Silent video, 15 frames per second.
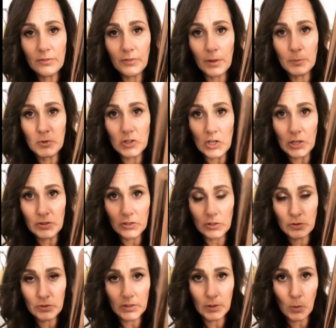if I'm just
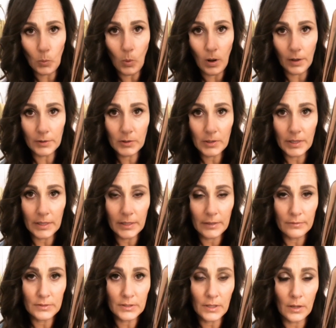using a wand. It
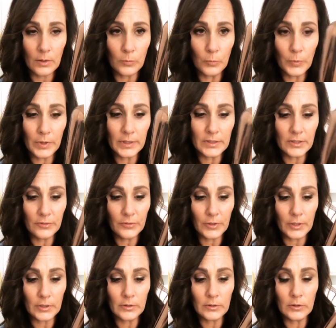gives a really
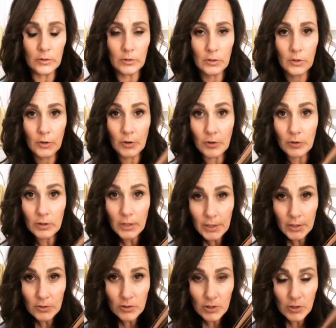different curl
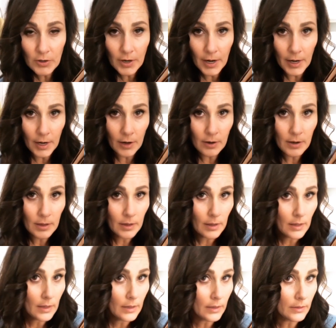look to your hair.
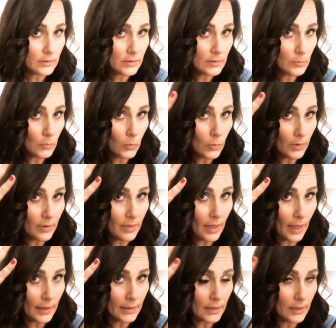It's more
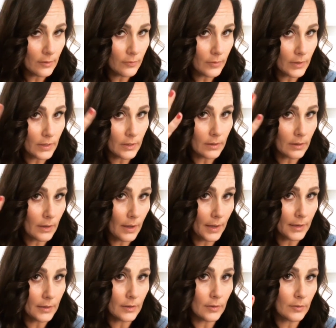that even
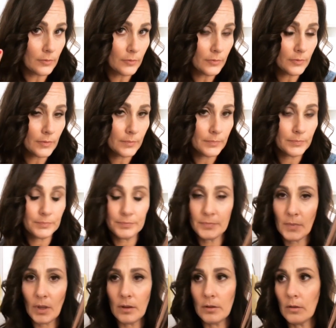kind of,
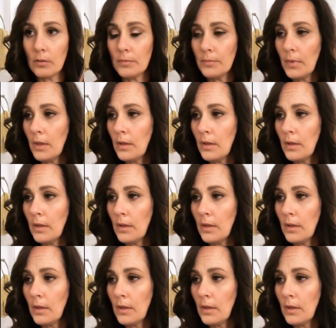I don't know,